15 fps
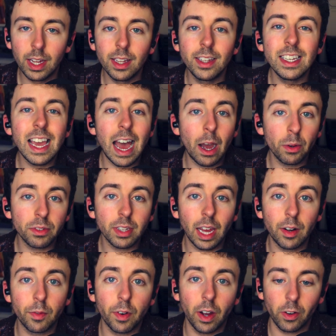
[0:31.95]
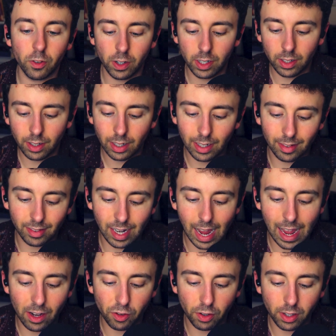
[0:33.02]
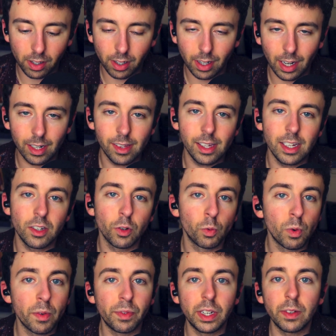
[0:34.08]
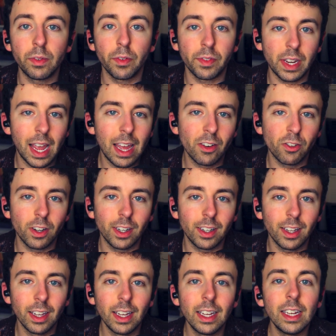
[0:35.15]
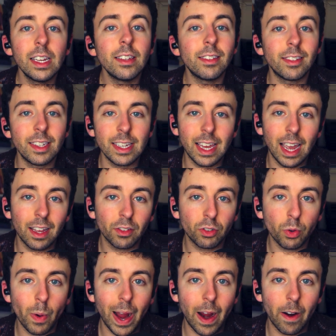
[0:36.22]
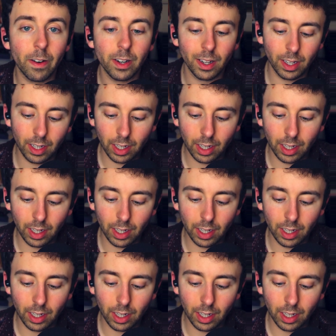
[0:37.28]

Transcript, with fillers: The outside function is tangent, and the derivative of tangent is secant squared.